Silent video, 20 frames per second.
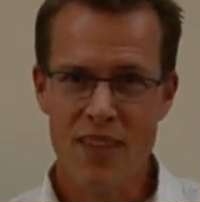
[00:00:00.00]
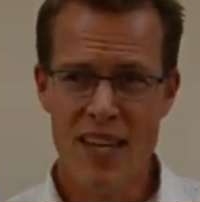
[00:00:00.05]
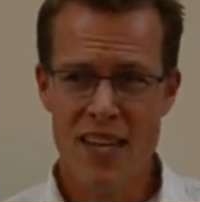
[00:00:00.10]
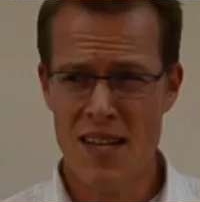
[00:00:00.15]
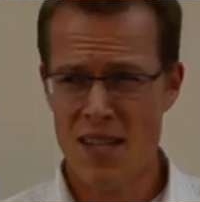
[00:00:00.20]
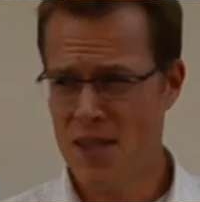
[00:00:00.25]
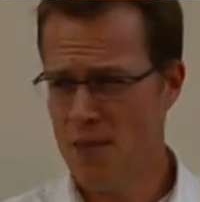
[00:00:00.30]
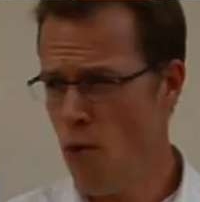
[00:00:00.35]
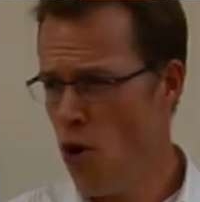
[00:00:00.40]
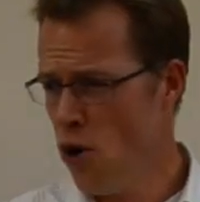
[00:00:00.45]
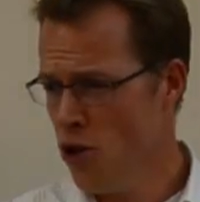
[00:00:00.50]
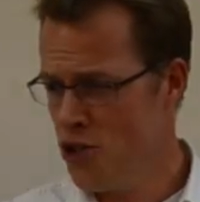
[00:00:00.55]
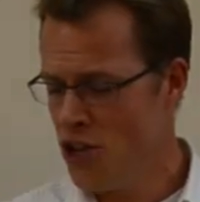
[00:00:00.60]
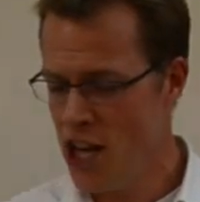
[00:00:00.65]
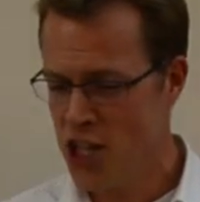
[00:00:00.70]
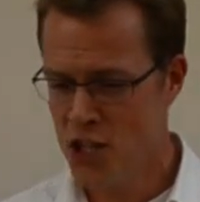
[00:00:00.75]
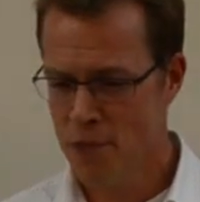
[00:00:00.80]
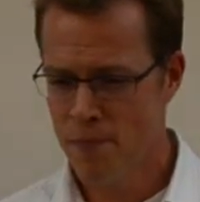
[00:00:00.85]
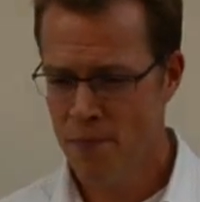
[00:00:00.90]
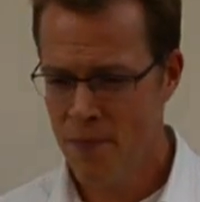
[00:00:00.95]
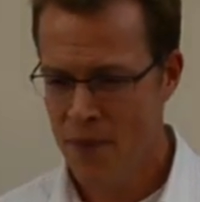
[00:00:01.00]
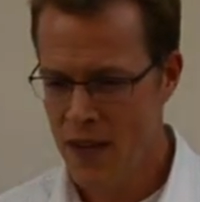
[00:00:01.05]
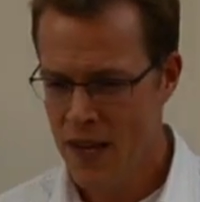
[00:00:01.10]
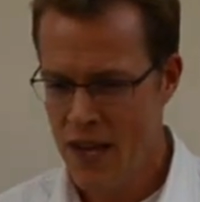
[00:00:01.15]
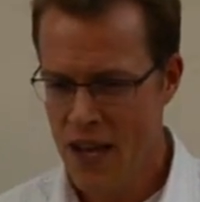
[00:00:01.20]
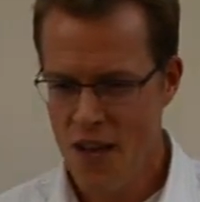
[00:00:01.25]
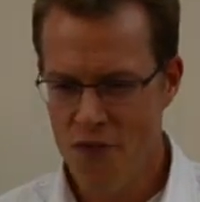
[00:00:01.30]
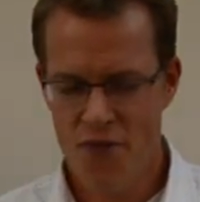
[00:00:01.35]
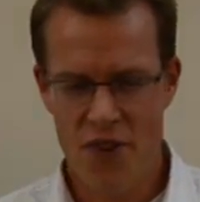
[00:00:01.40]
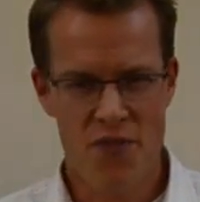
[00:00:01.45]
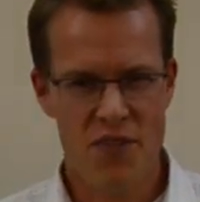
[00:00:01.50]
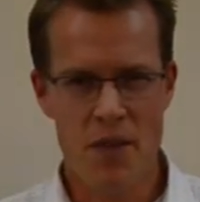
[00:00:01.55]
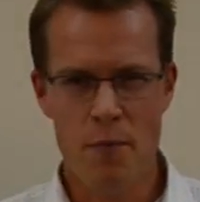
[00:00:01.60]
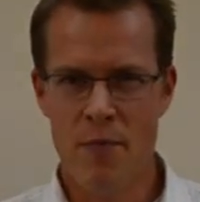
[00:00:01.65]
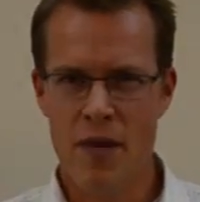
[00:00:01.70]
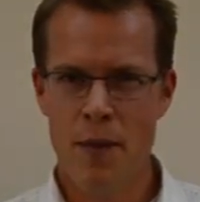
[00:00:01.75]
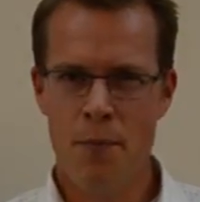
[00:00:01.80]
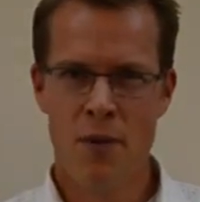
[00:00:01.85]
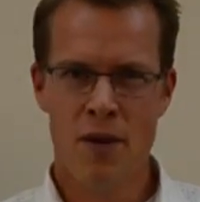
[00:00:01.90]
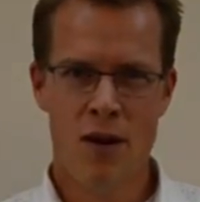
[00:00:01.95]
In a small session, 15
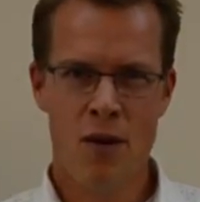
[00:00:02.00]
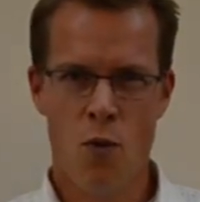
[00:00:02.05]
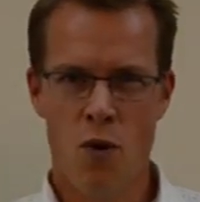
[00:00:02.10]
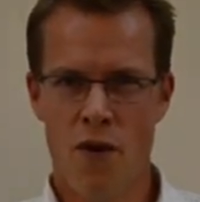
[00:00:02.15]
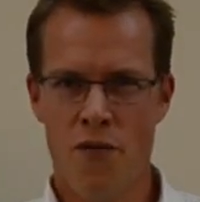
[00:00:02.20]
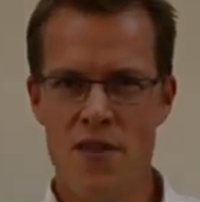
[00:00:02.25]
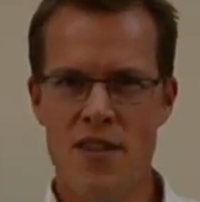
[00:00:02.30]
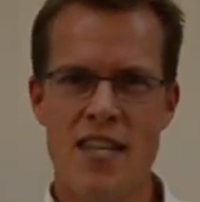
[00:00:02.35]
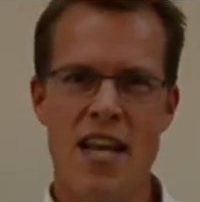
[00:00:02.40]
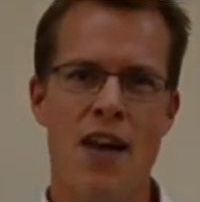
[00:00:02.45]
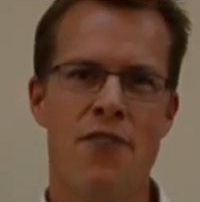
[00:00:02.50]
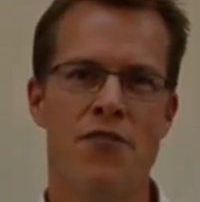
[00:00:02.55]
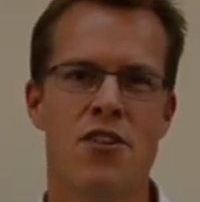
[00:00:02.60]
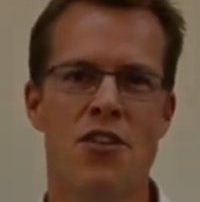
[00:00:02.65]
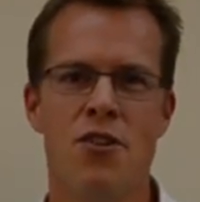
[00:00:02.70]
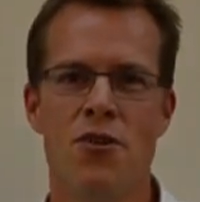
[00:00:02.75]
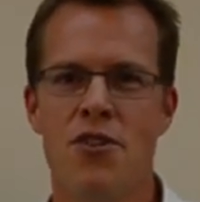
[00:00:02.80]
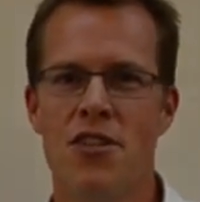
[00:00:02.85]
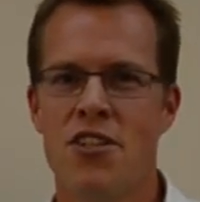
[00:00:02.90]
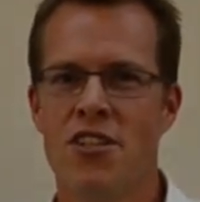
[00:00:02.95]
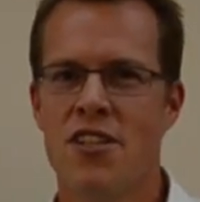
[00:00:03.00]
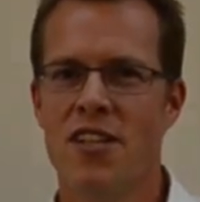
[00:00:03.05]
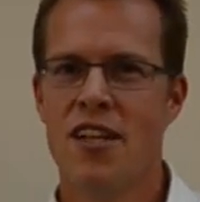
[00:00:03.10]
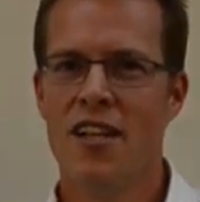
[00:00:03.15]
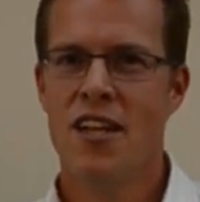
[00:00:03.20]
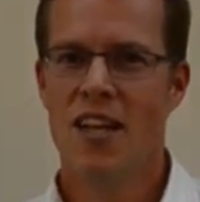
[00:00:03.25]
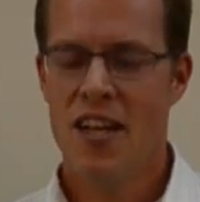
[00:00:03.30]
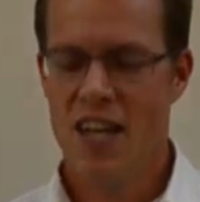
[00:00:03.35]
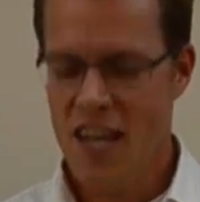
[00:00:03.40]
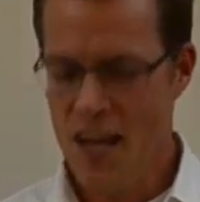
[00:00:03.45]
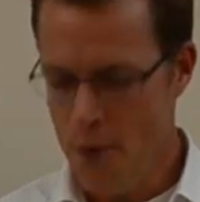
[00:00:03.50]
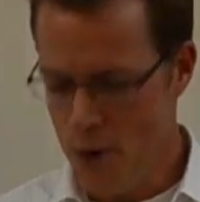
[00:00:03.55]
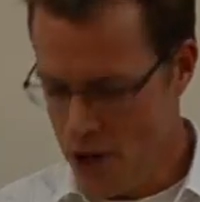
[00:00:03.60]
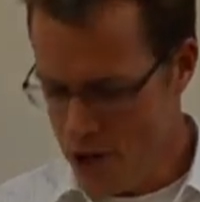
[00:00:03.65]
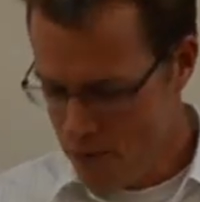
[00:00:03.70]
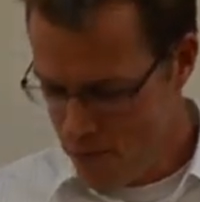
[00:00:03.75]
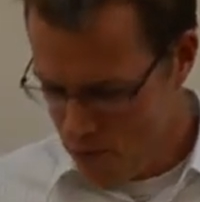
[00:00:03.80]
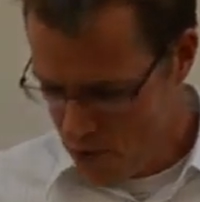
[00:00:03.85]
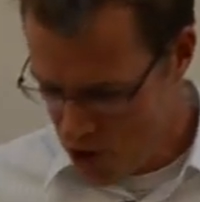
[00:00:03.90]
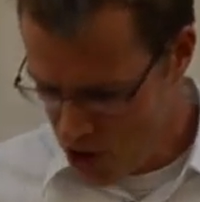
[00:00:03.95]
people, one of these afternoons, he were
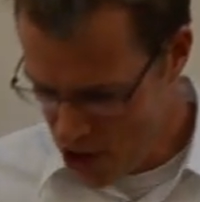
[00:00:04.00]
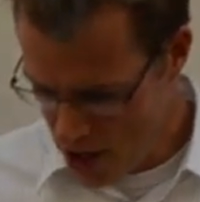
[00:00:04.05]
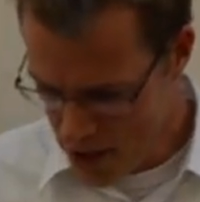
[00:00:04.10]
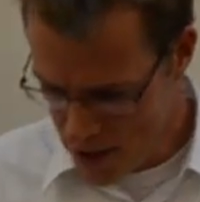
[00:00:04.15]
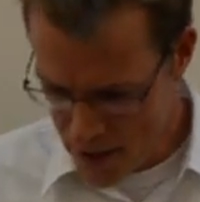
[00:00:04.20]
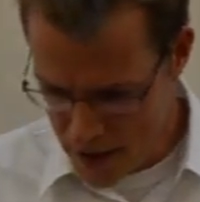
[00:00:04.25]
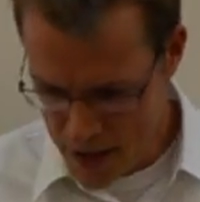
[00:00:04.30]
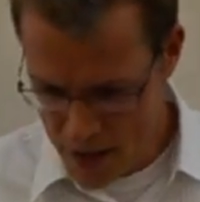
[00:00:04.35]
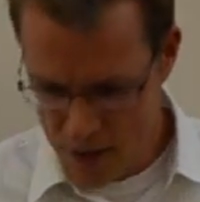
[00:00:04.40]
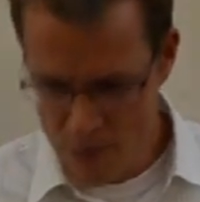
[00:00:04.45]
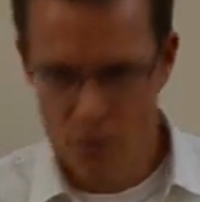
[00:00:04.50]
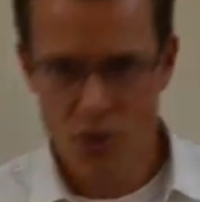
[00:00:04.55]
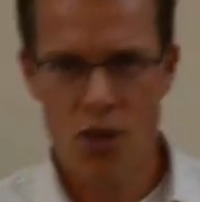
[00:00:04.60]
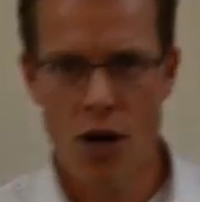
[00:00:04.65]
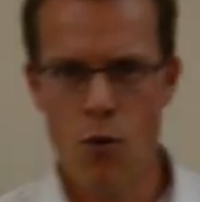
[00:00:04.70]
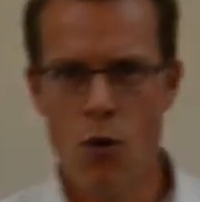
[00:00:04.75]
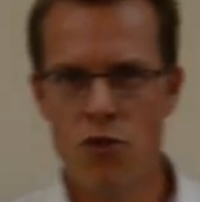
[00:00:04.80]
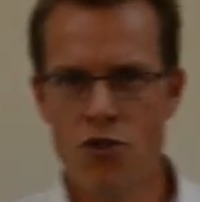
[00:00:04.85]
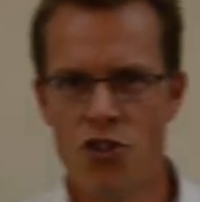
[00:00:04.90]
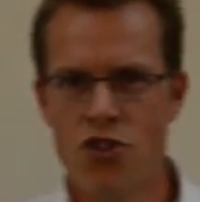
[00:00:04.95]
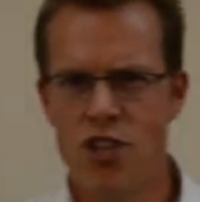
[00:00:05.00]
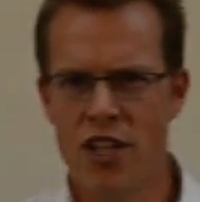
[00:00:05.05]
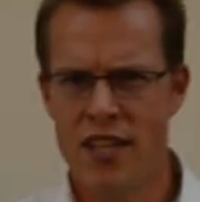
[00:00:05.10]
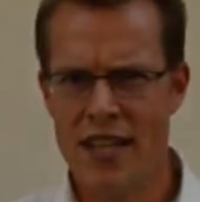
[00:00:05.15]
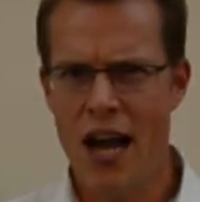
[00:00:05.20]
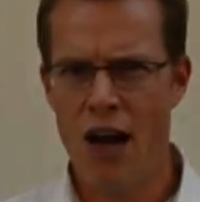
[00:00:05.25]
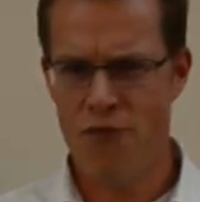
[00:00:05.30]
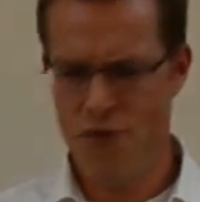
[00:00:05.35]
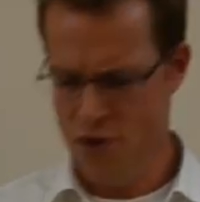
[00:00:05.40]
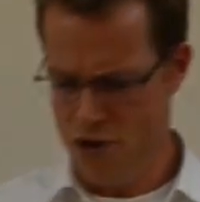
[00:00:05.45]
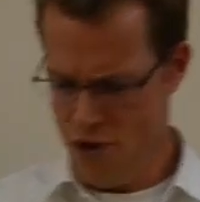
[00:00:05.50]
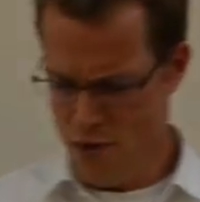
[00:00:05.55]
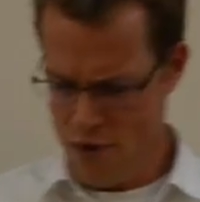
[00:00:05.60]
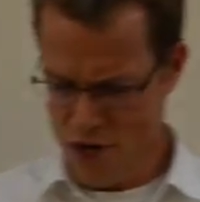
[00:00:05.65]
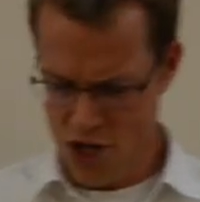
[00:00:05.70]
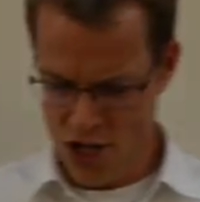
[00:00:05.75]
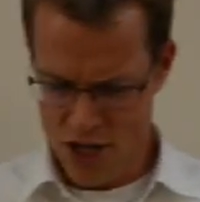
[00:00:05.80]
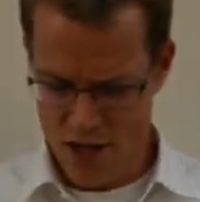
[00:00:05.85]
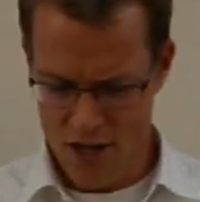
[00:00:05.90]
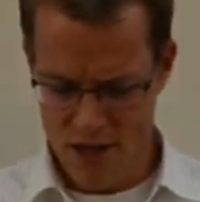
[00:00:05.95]
sitting there, so I won't sit now for you, but just